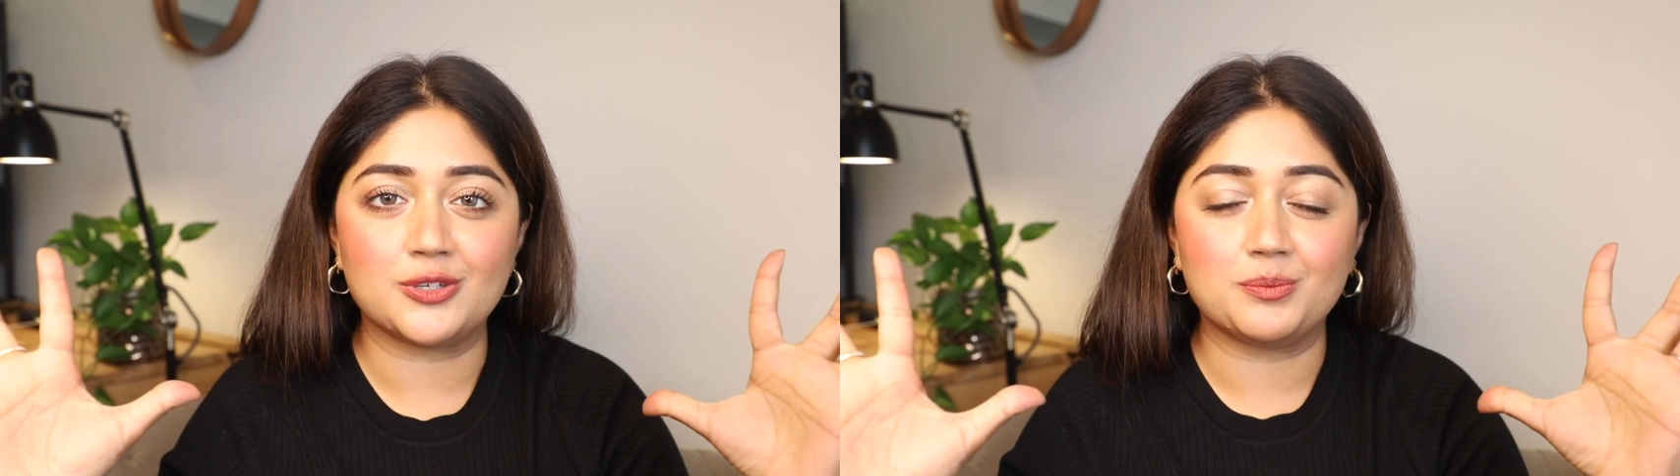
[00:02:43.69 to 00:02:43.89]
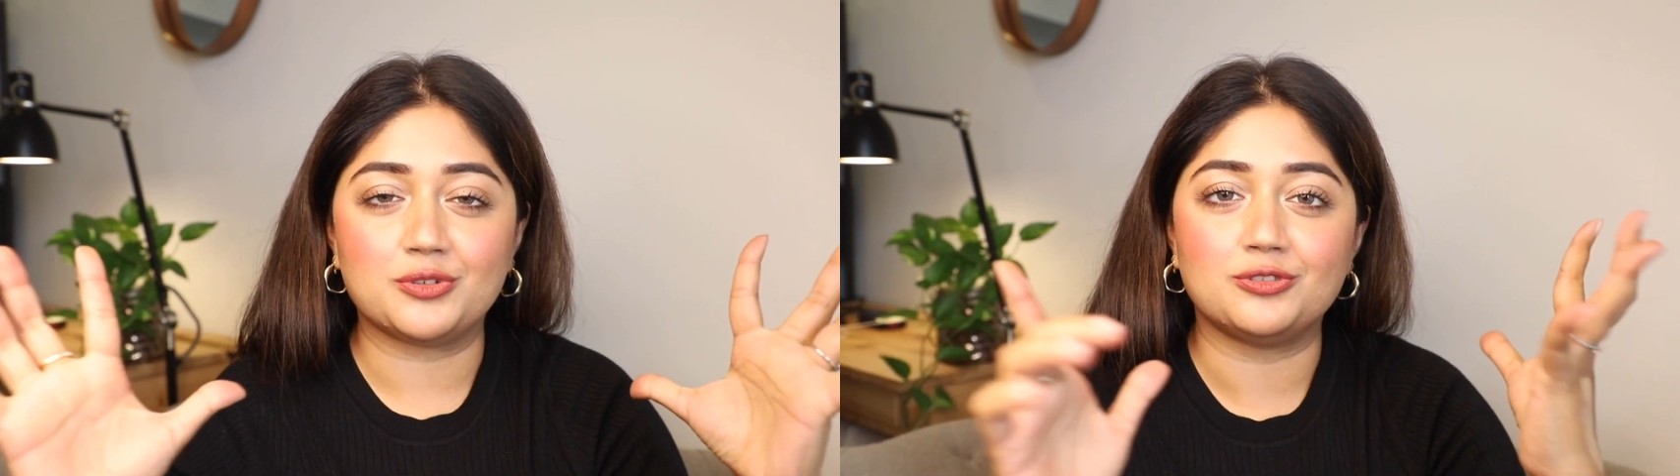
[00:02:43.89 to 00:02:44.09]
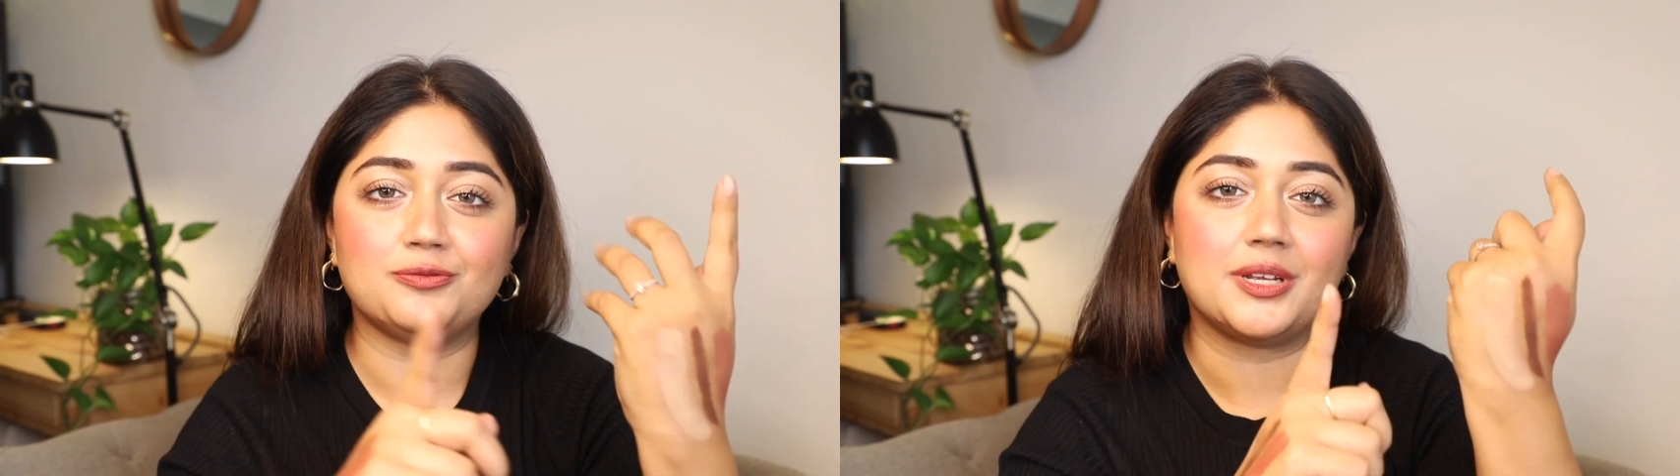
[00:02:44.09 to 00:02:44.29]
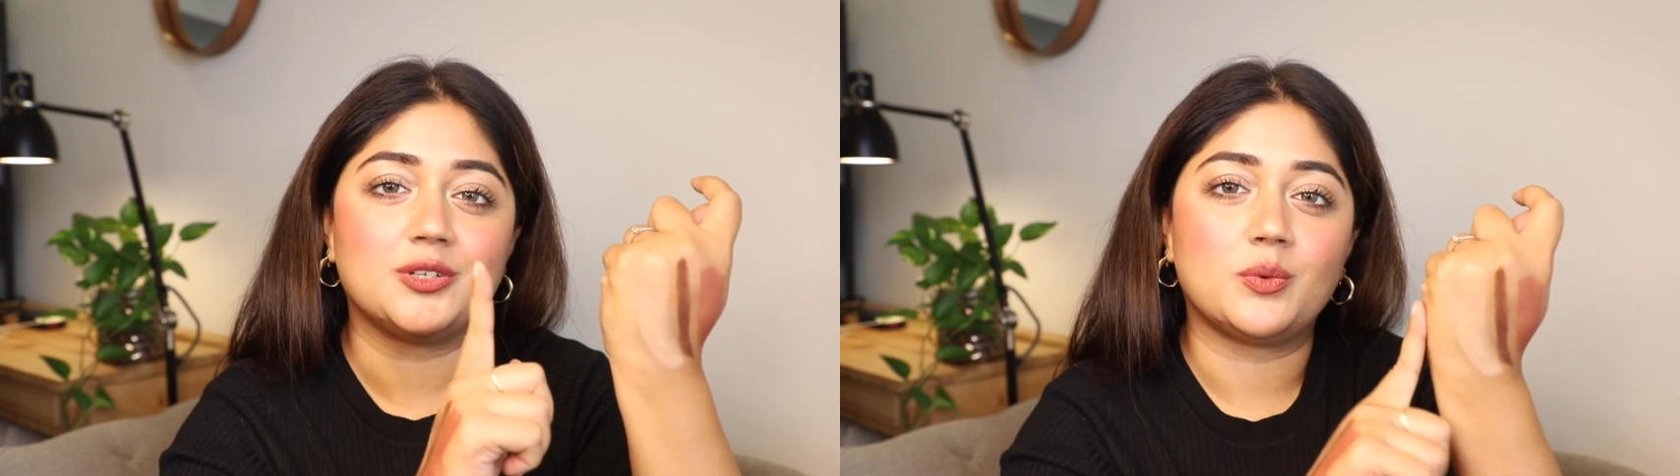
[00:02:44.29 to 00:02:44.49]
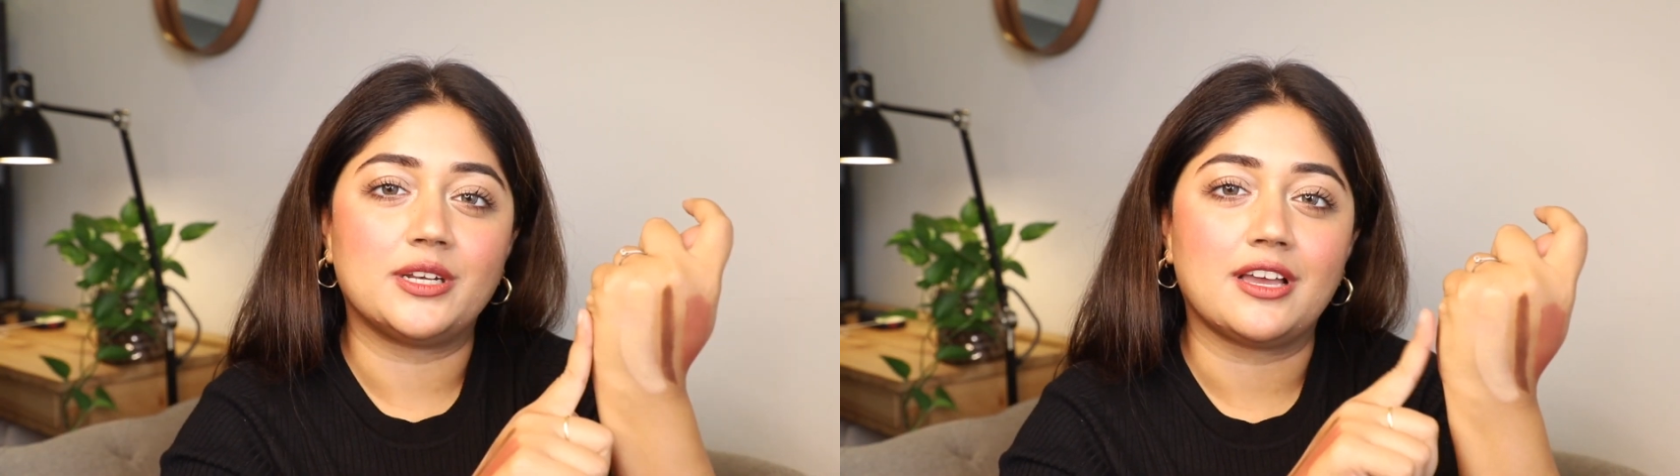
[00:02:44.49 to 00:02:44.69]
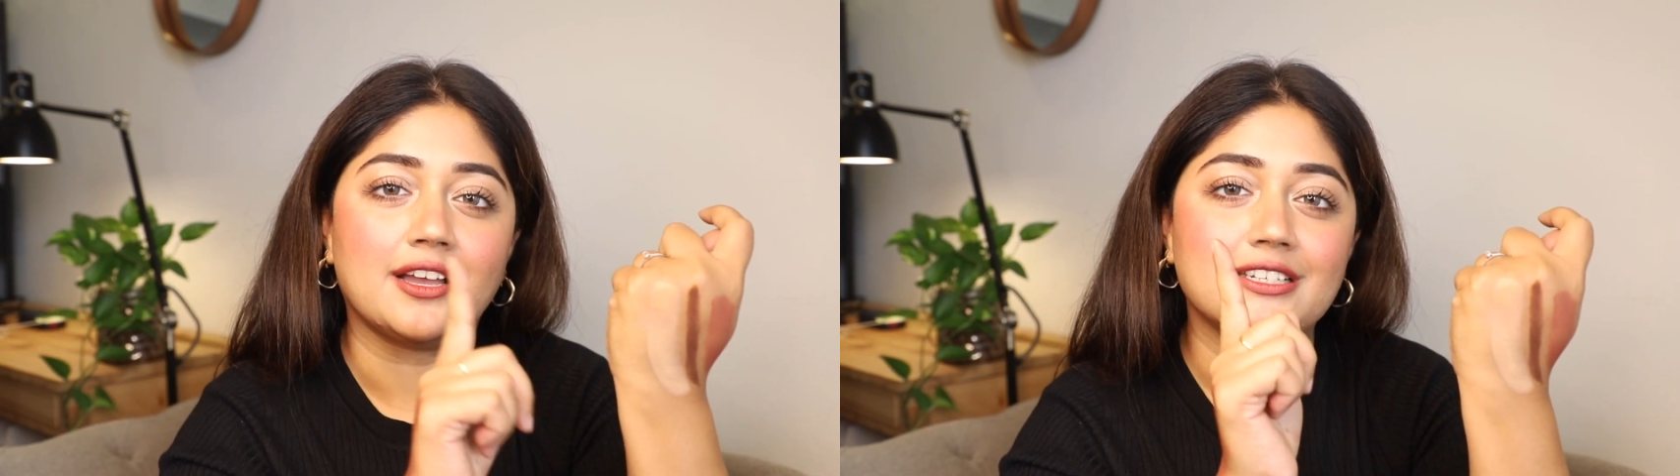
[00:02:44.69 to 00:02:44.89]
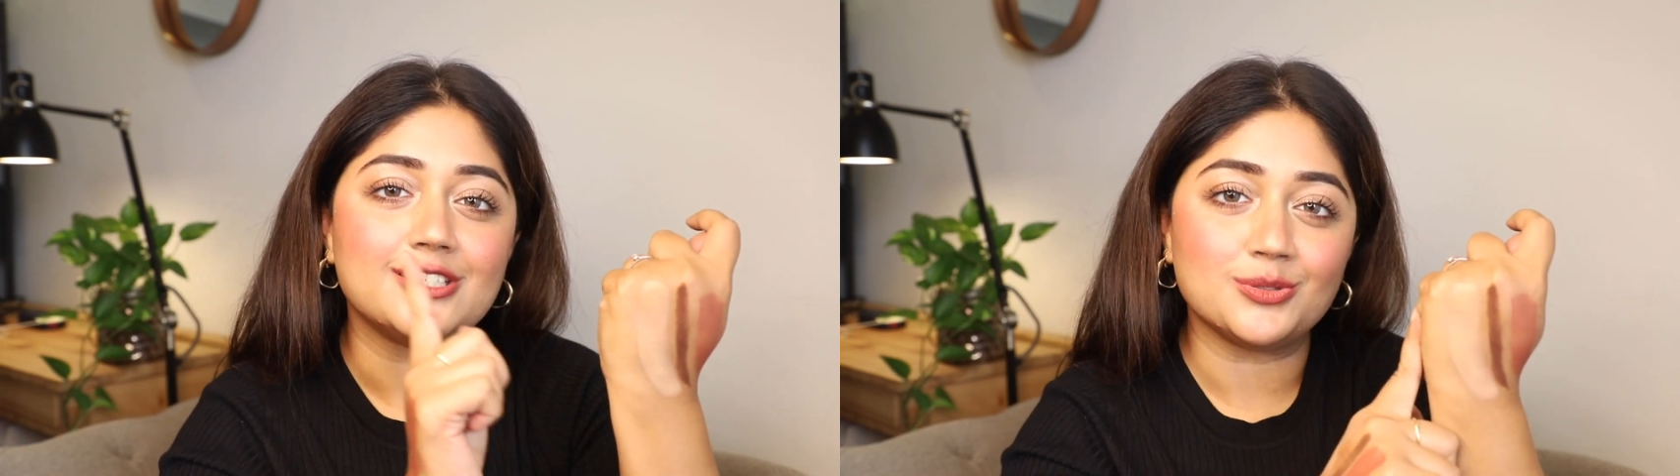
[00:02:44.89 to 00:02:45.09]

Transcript: improvement when I